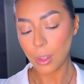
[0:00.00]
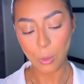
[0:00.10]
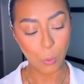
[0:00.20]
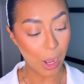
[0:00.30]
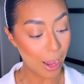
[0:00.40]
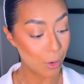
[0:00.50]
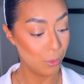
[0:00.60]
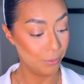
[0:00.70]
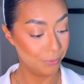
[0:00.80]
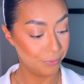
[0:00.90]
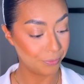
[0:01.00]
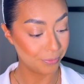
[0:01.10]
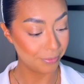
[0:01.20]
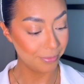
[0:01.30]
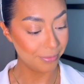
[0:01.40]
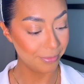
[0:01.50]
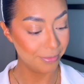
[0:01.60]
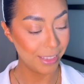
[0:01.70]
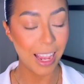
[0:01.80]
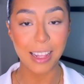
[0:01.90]
Wow,
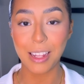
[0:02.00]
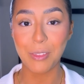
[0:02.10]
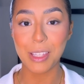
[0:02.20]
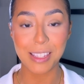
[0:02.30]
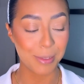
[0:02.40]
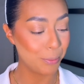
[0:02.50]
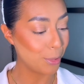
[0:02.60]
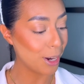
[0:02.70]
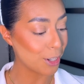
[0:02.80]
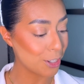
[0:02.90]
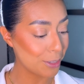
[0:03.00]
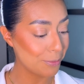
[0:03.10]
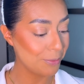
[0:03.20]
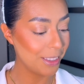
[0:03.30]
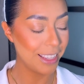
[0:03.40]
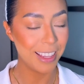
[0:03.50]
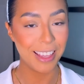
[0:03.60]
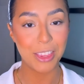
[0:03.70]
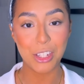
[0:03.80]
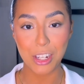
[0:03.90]
I love this brush.
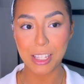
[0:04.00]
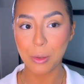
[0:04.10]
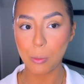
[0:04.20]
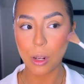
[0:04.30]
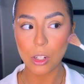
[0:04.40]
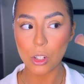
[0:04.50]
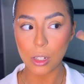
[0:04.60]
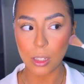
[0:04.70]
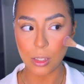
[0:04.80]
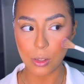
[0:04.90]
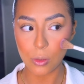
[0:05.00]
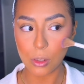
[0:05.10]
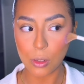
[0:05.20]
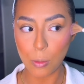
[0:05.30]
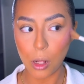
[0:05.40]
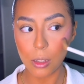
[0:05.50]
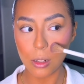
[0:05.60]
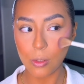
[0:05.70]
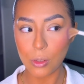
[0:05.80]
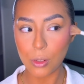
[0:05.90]
The Jessup brush is small
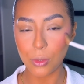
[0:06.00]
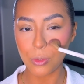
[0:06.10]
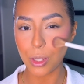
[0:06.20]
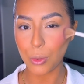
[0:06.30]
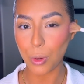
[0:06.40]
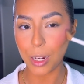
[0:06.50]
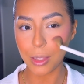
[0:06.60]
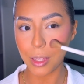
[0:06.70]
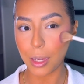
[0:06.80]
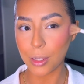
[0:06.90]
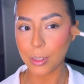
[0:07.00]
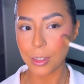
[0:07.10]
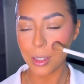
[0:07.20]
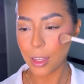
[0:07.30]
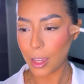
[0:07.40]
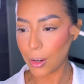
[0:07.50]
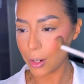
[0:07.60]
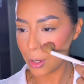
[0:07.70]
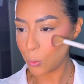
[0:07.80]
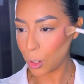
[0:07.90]
enough to fit right in that
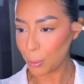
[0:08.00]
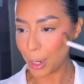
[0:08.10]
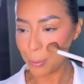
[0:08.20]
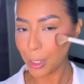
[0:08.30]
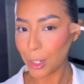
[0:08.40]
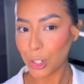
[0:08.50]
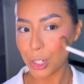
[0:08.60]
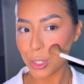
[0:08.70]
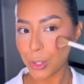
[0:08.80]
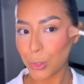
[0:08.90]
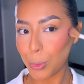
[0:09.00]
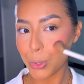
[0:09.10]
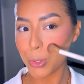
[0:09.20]
area where my blush is supposed to